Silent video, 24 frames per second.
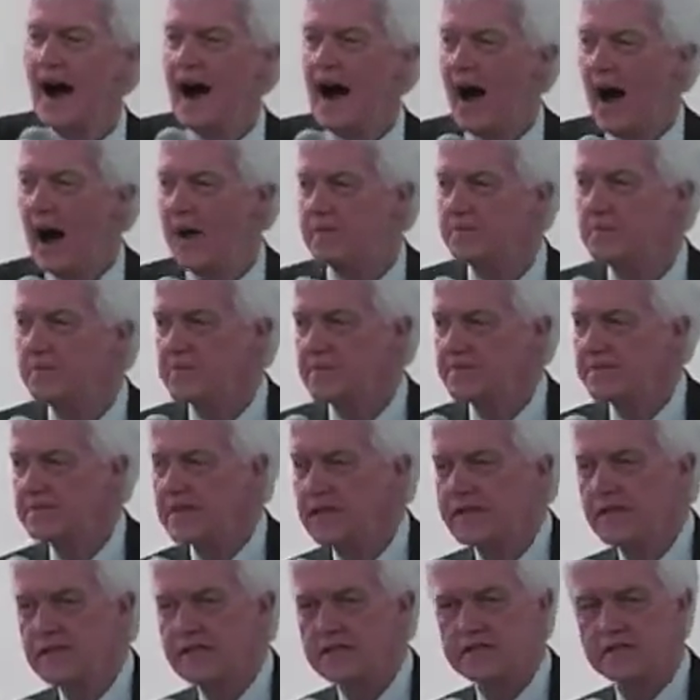I'm
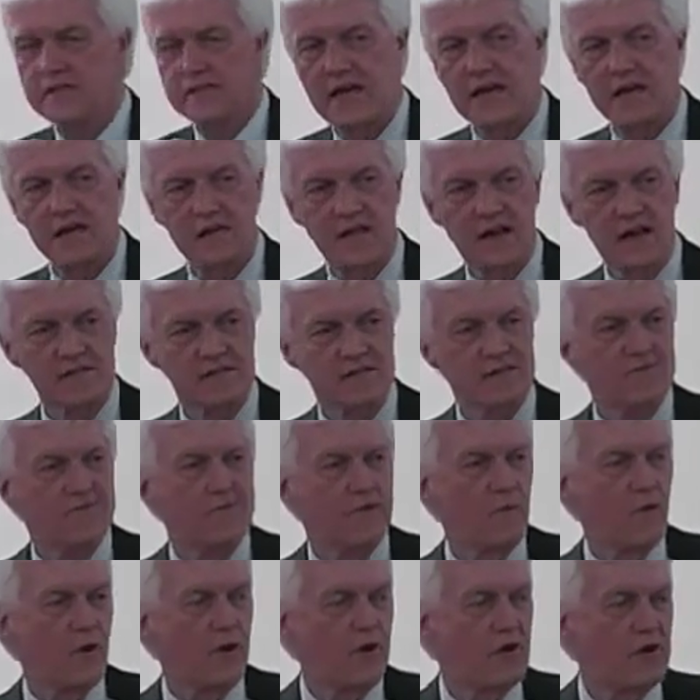seeking to get elected
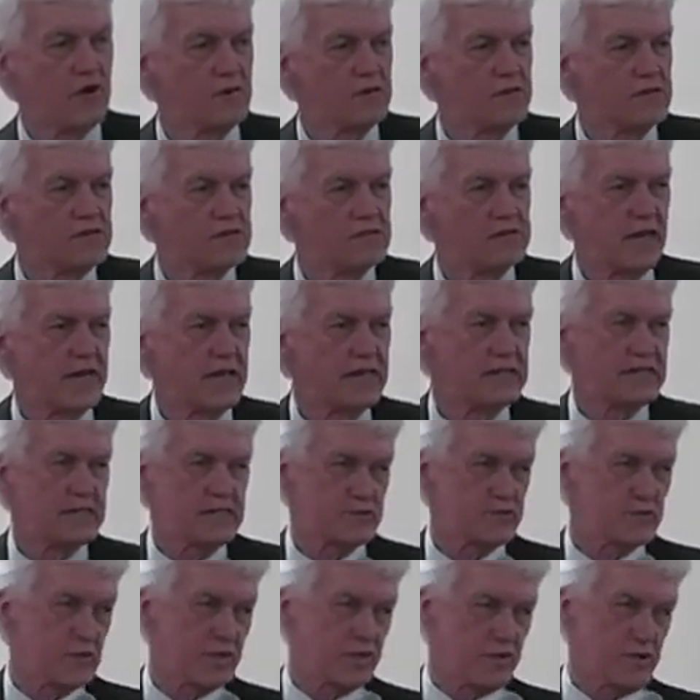for Senate
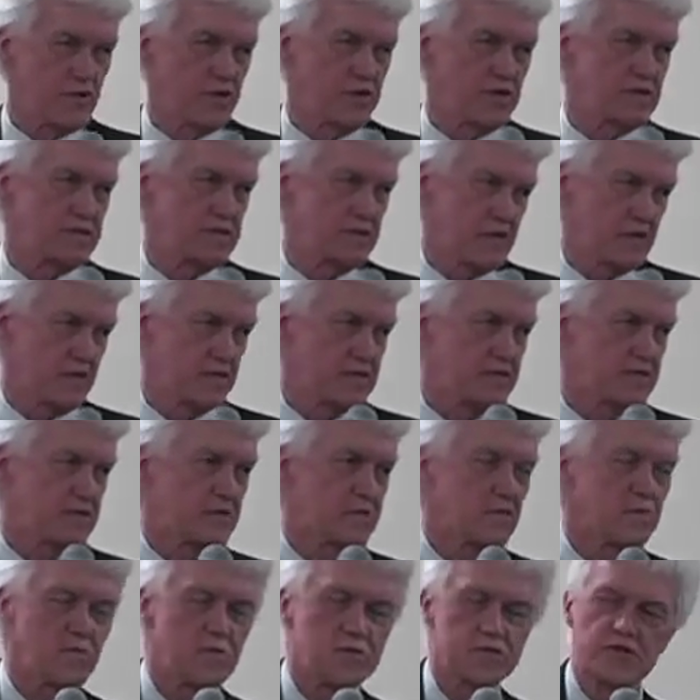District 36,
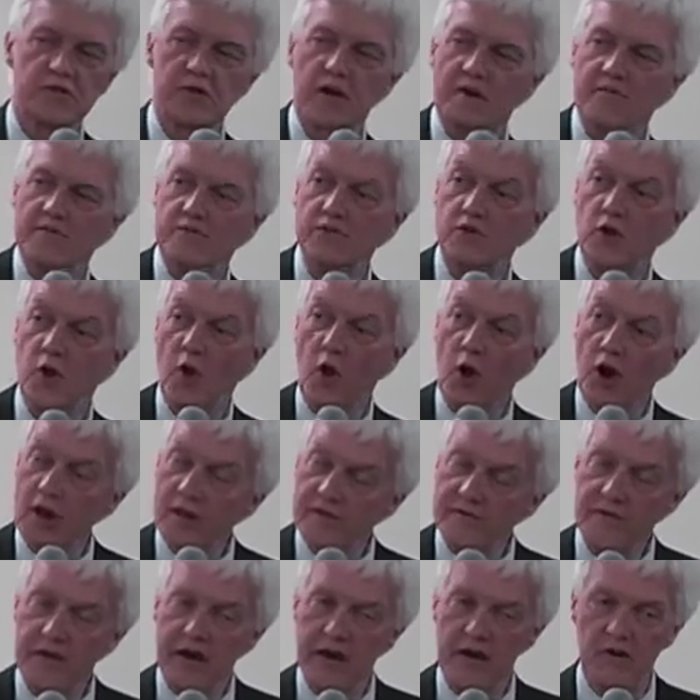which covers all
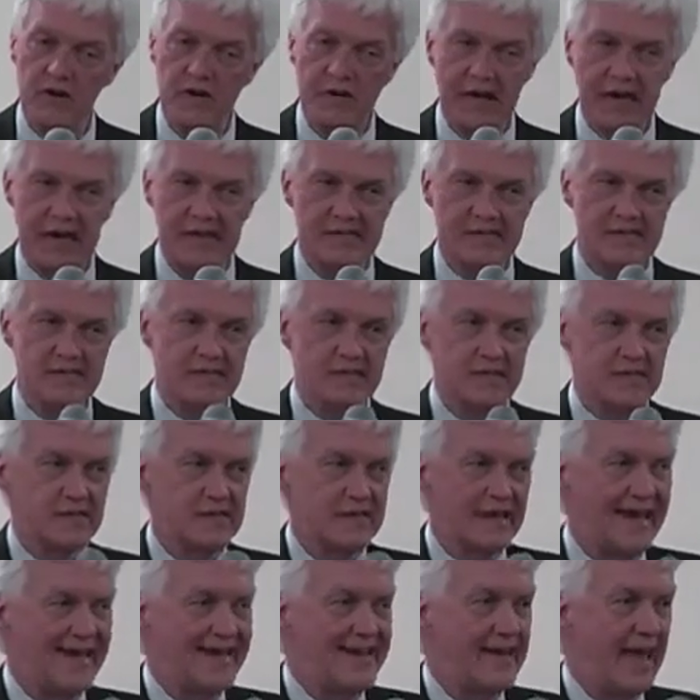of Narragansett
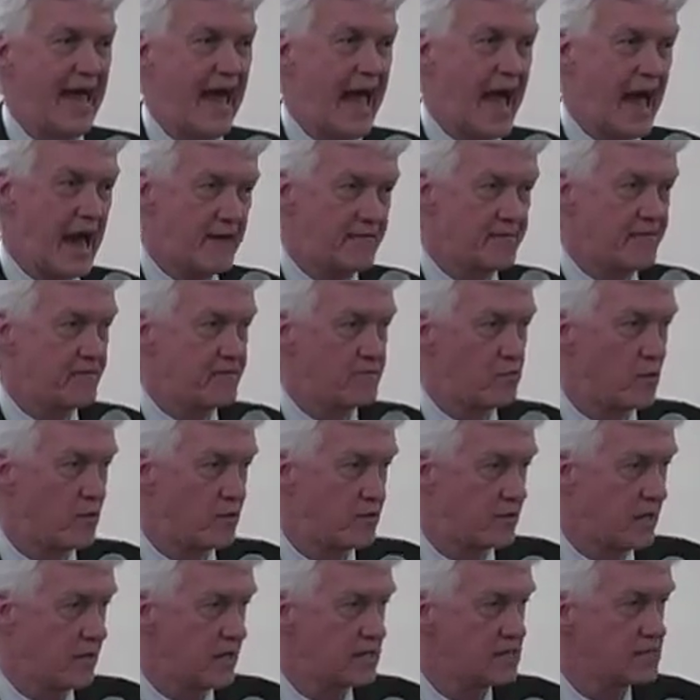and half of North
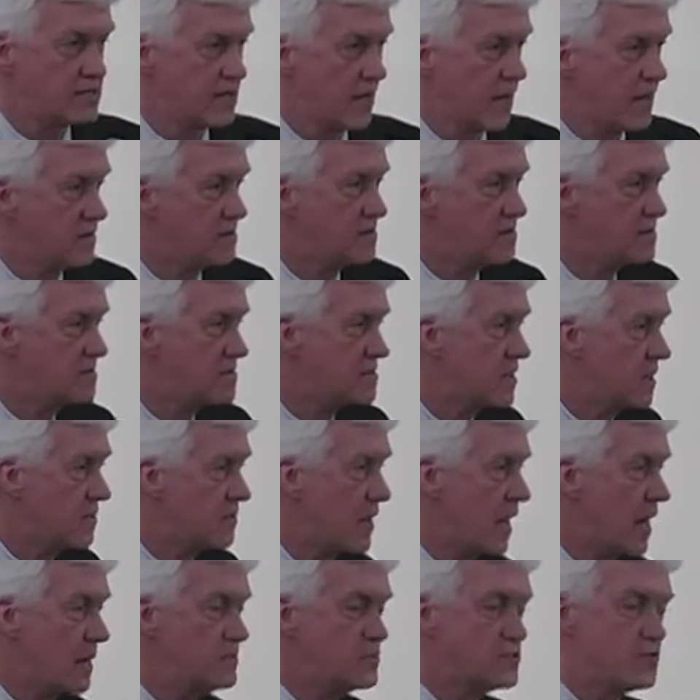Kingstown. It's
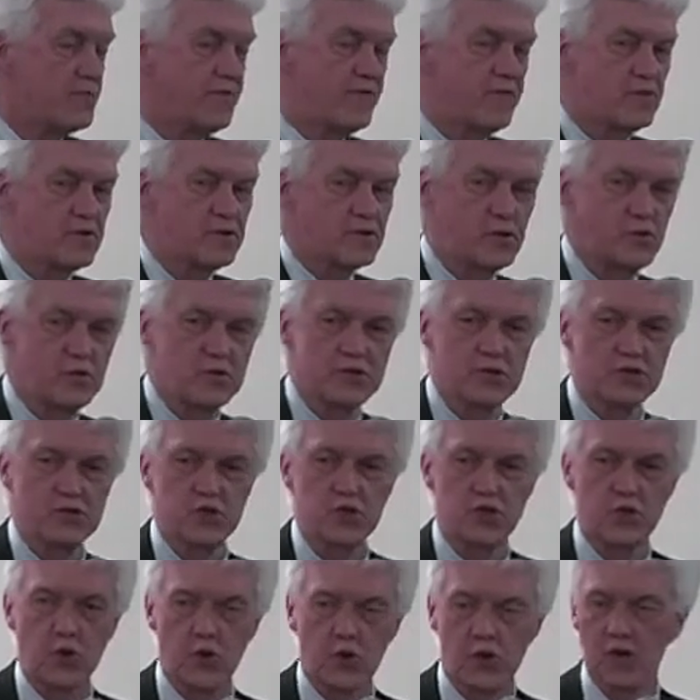sometimes referred to as the
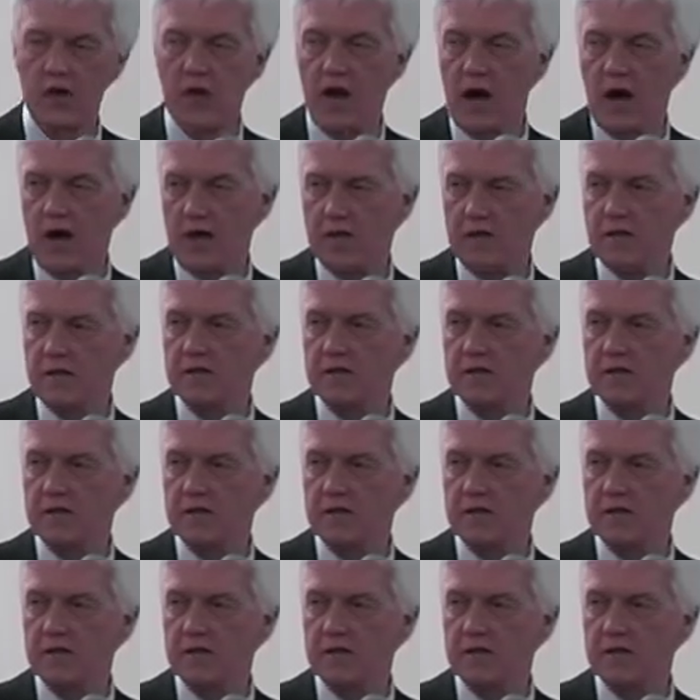Shoreline